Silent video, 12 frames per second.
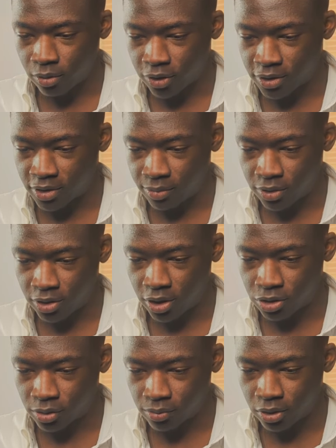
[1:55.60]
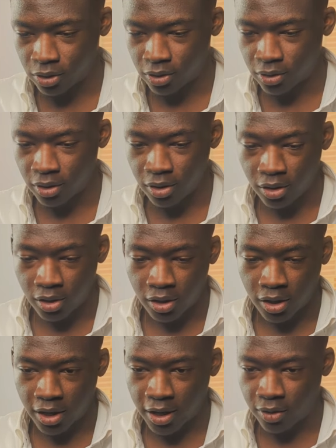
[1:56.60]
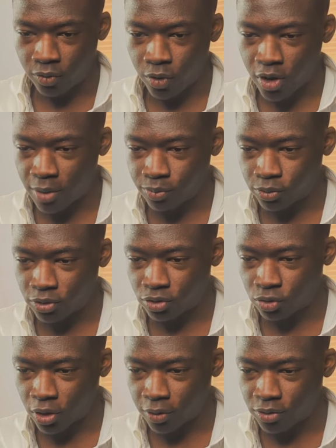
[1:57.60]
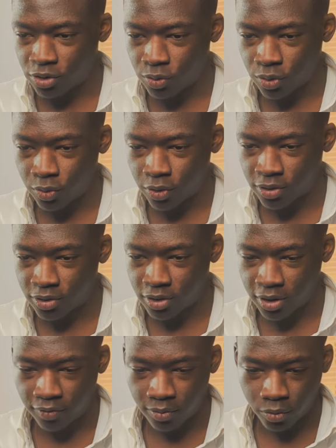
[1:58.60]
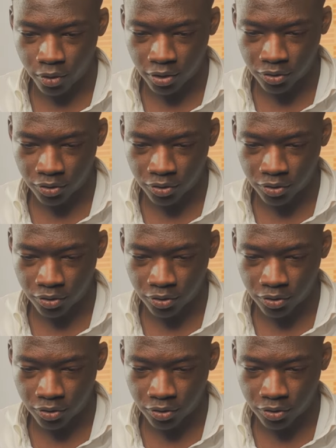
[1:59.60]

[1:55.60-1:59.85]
because it's a mitigation block. And what happened throughout this week was even more